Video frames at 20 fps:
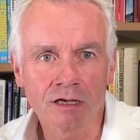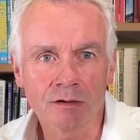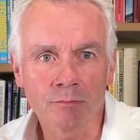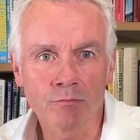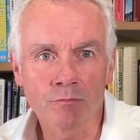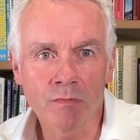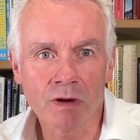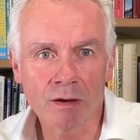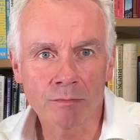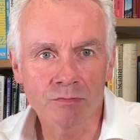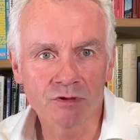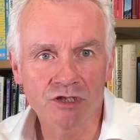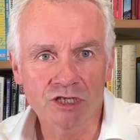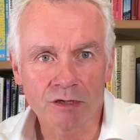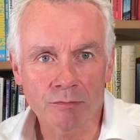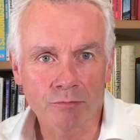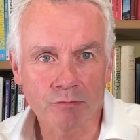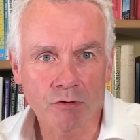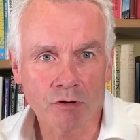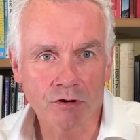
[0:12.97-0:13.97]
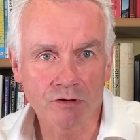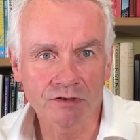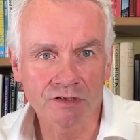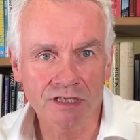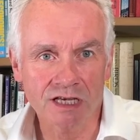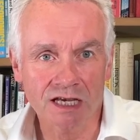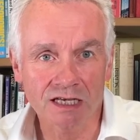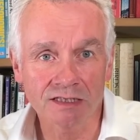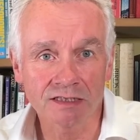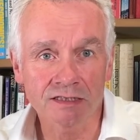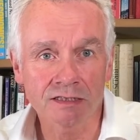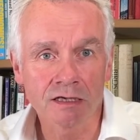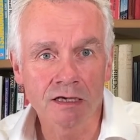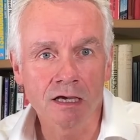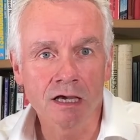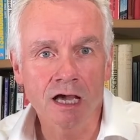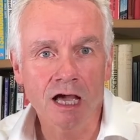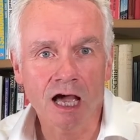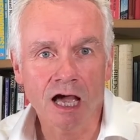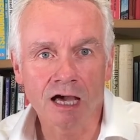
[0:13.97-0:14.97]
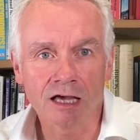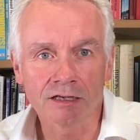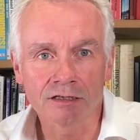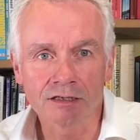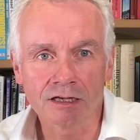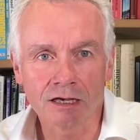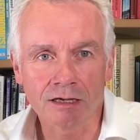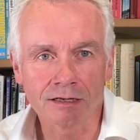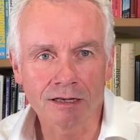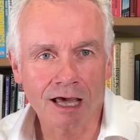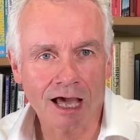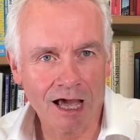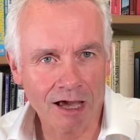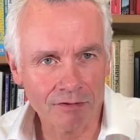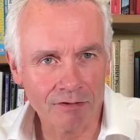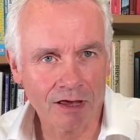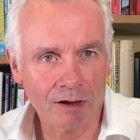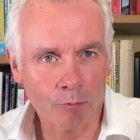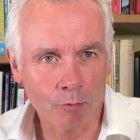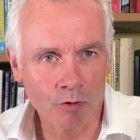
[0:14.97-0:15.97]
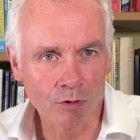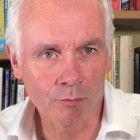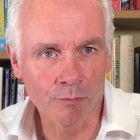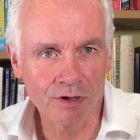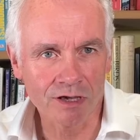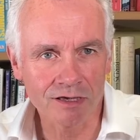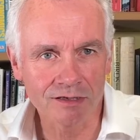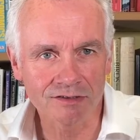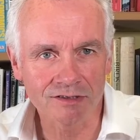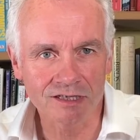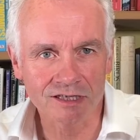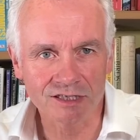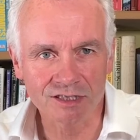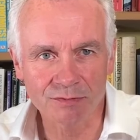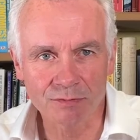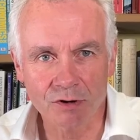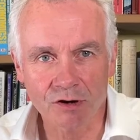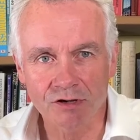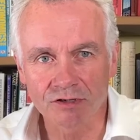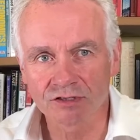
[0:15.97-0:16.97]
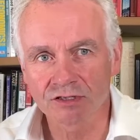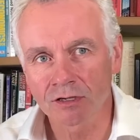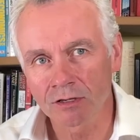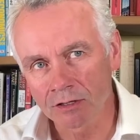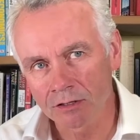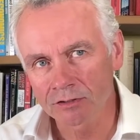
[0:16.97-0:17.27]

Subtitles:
membership process and how that will be as an experience.